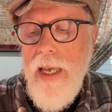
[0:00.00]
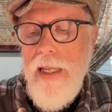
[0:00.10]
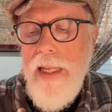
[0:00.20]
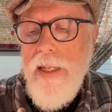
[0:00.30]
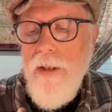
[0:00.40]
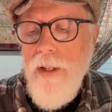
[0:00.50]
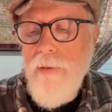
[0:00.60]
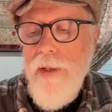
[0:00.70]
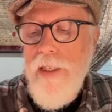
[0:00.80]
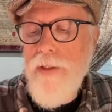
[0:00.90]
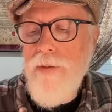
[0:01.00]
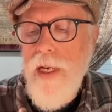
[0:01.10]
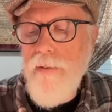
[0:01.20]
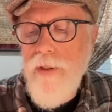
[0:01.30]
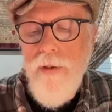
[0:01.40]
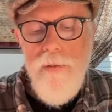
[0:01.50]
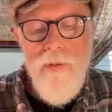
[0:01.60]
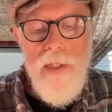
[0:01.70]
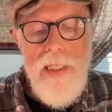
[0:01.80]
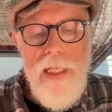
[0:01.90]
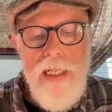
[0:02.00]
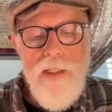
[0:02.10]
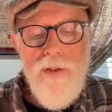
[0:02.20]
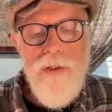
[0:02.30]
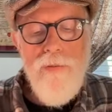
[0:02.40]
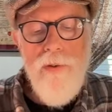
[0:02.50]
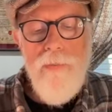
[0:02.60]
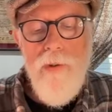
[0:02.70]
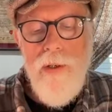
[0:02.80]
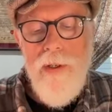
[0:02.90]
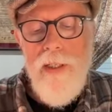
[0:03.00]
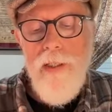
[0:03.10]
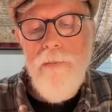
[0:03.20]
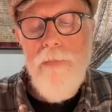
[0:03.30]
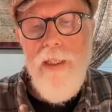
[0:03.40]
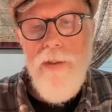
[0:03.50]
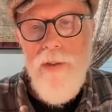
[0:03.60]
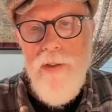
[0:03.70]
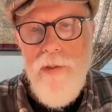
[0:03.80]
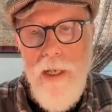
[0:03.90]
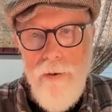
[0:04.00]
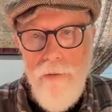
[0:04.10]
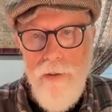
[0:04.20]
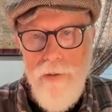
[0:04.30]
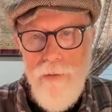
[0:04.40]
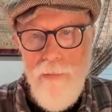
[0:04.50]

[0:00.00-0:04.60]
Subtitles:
and had already traveled over an inch from where it had been just hours